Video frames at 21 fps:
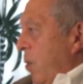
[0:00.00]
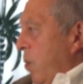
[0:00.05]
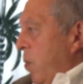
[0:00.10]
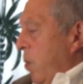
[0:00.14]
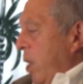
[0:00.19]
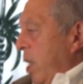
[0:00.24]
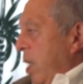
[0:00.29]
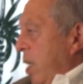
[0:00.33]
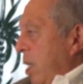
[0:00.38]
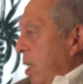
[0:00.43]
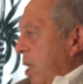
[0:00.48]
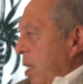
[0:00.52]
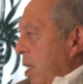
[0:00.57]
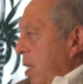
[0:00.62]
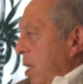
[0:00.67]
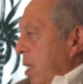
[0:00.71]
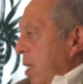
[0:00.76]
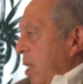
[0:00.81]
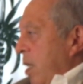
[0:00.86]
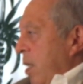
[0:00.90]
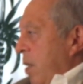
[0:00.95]

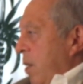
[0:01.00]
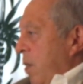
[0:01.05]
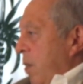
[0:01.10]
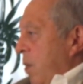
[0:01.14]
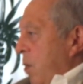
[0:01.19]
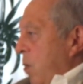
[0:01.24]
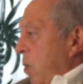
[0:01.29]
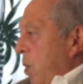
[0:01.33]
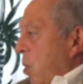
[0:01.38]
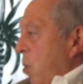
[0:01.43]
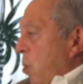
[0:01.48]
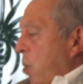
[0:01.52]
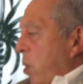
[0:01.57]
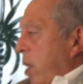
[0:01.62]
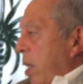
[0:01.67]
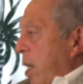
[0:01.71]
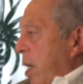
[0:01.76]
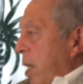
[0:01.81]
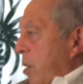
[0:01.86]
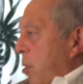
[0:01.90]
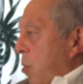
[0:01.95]
We
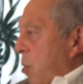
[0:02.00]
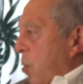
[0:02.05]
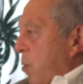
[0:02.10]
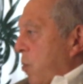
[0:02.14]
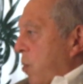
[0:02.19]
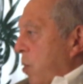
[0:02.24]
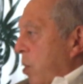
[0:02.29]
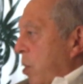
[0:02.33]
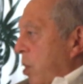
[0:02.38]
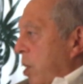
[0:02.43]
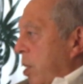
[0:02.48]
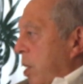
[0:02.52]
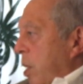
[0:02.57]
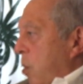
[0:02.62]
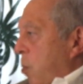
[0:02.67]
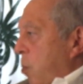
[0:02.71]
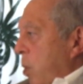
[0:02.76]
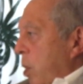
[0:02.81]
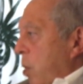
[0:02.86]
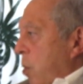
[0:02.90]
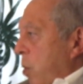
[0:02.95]
organize conferences
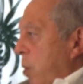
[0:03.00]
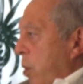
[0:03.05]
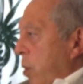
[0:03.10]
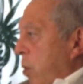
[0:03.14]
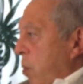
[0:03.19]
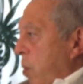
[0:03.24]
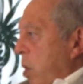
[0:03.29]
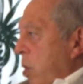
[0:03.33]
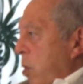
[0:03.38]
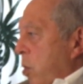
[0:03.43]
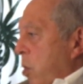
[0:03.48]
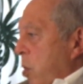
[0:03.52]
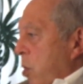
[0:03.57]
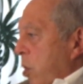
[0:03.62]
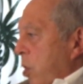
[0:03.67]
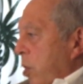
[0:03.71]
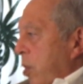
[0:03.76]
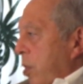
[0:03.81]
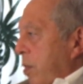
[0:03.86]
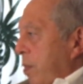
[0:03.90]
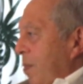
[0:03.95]
that we call the World
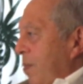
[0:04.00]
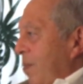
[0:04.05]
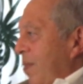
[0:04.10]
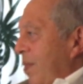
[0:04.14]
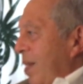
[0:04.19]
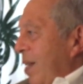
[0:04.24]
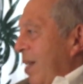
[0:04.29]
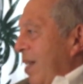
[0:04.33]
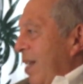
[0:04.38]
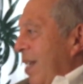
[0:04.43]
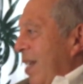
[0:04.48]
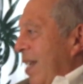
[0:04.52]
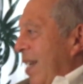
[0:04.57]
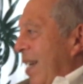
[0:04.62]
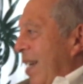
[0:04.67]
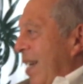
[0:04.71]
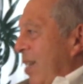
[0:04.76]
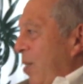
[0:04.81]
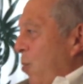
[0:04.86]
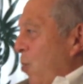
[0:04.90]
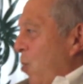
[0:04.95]
Congress.
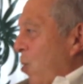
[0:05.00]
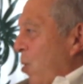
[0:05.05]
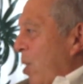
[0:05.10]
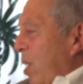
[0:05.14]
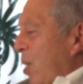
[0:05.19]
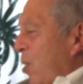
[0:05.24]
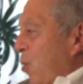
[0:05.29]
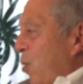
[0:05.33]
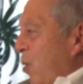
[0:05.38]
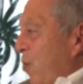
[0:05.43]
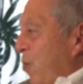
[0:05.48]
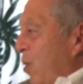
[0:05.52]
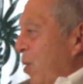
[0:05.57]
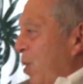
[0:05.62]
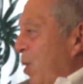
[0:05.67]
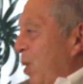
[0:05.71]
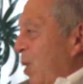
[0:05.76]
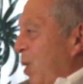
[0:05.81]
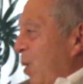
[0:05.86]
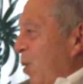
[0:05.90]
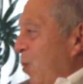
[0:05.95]
And you organize
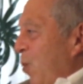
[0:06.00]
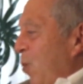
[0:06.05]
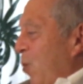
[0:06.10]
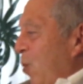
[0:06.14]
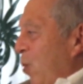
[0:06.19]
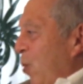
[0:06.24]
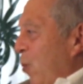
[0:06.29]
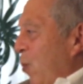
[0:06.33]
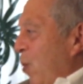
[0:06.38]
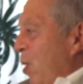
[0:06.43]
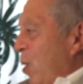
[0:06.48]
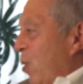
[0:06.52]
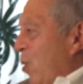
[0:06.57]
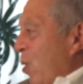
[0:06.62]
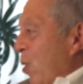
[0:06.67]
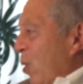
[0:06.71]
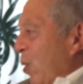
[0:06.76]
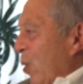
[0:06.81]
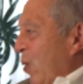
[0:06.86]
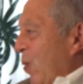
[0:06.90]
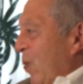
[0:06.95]
conferences that you call the World
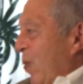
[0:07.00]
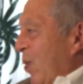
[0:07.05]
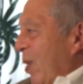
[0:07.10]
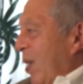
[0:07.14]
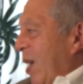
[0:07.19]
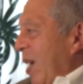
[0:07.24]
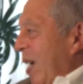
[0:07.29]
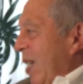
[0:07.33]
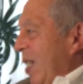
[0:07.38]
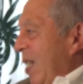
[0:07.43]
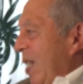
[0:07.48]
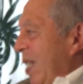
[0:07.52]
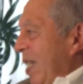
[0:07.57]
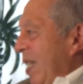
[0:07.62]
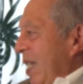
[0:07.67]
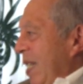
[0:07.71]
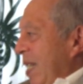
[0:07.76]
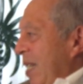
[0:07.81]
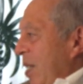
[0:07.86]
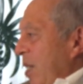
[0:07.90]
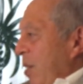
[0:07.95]
Congress of Psychiatrists.
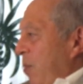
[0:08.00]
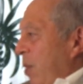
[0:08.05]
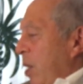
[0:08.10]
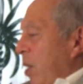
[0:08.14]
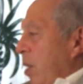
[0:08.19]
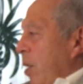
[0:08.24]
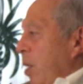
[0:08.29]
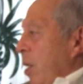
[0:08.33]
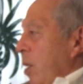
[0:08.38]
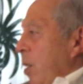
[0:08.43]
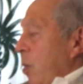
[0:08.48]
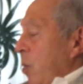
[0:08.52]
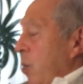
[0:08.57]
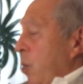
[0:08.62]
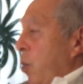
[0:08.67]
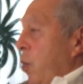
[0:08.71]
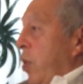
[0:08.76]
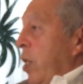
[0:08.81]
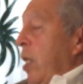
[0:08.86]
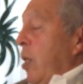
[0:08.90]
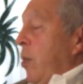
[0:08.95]
But
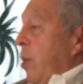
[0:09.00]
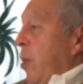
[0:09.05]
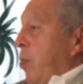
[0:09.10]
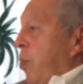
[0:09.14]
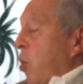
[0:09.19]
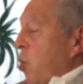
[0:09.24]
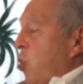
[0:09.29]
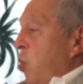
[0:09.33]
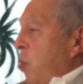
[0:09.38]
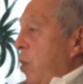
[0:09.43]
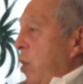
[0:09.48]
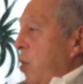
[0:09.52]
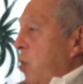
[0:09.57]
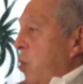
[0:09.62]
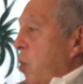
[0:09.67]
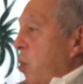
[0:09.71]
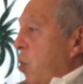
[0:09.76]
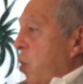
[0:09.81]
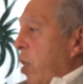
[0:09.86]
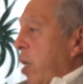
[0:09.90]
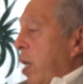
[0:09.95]
do you think it would be possible to
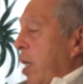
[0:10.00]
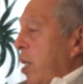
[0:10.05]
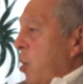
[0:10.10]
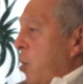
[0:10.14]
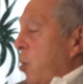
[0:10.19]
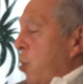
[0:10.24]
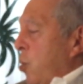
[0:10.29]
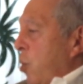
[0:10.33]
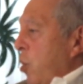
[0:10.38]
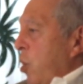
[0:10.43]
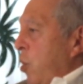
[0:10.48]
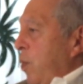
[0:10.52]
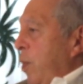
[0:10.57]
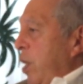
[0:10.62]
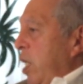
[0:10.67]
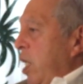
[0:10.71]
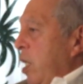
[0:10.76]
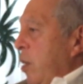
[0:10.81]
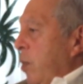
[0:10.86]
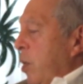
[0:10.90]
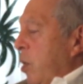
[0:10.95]
organize a joint
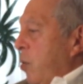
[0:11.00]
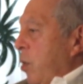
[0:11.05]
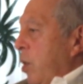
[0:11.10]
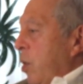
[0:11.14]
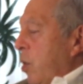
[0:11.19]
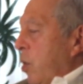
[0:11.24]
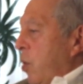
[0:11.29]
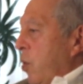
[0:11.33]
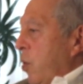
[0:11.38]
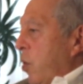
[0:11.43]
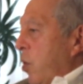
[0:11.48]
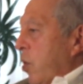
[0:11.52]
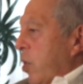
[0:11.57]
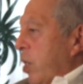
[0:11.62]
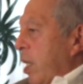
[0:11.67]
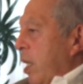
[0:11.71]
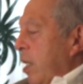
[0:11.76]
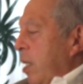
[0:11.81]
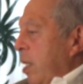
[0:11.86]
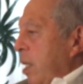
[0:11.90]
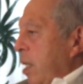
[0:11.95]
meeting between the two
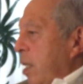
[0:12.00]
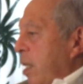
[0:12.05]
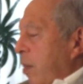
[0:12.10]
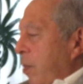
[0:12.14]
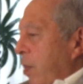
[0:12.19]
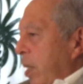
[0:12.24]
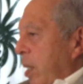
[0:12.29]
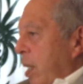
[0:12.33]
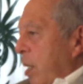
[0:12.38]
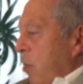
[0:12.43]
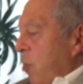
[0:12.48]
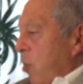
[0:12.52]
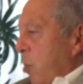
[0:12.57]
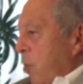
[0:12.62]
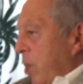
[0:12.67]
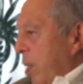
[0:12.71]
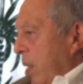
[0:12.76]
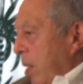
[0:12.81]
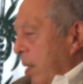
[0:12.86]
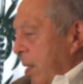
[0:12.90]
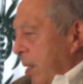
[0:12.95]
societies? I mean, that would
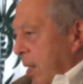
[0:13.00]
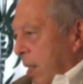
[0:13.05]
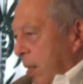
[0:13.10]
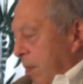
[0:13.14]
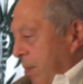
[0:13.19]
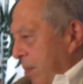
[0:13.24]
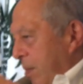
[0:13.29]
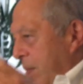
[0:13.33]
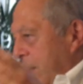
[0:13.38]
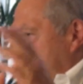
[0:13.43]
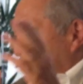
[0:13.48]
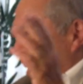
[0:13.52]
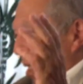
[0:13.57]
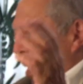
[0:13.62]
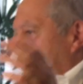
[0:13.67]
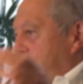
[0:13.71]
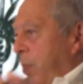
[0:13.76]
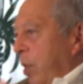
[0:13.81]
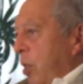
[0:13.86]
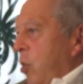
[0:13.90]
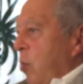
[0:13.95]
be the
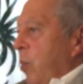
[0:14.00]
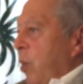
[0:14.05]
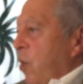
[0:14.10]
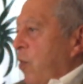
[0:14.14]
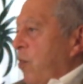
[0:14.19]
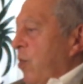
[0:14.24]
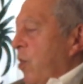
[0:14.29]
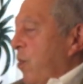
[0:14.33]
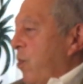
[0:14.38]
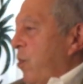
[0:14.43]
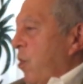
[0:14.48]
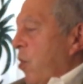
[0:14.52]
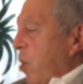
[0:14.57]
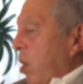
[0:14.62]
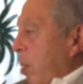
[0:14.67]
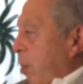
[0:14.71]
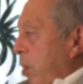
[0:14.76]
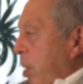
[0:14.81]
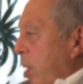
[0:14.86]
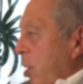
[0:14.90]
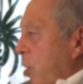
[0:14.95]
epitome of
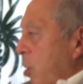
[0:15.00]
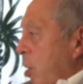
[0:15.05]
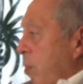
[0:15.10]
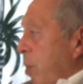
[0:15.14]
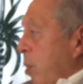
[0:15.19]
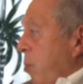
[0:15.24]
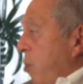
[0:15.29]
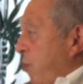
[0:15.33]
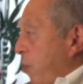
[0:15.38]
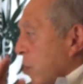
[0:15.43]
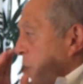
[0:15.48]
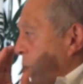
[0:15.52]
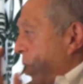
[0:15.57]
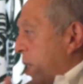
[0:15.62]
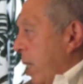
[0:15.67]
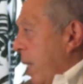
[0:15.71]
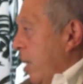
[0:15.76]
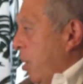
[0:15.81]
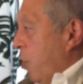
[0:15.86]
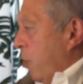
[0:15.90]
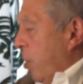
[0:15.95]
collaboration. But before we
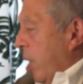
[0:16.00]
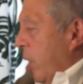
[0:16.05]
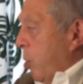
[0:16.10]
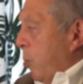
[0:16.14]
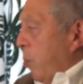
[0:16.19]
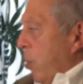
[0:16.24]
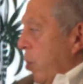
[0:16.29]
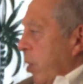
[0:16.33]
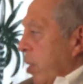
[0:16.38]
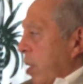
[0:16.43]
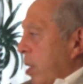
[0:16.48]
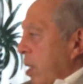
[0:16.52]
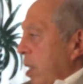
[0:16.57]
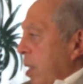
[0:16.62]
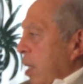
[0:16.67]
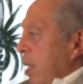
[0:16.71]
get to that point,